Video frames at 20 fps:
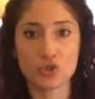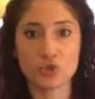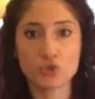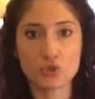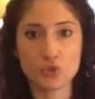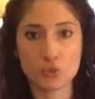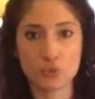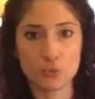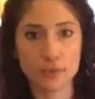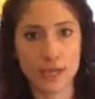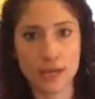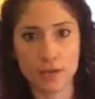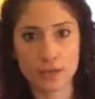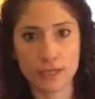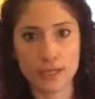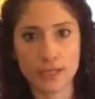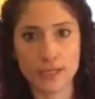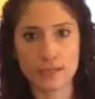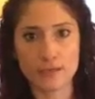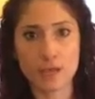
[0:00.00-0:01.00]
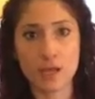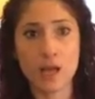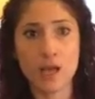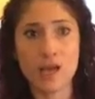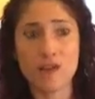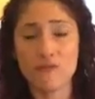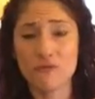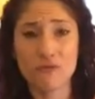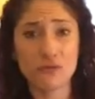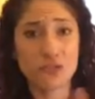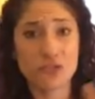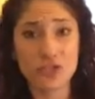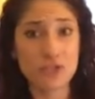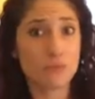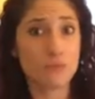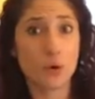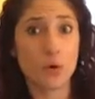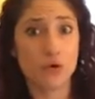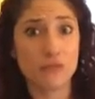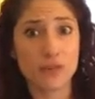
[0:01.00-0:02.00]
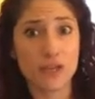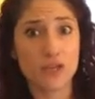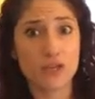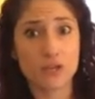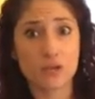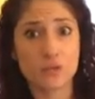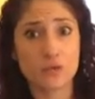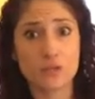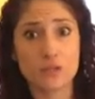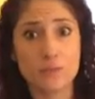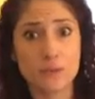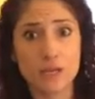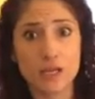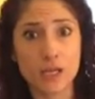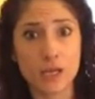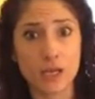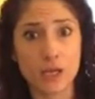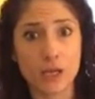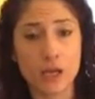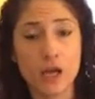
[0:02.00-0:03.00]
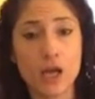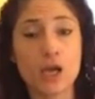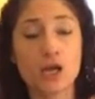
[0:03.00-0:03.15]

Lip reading: YouTube nowadays for just motivational speaking.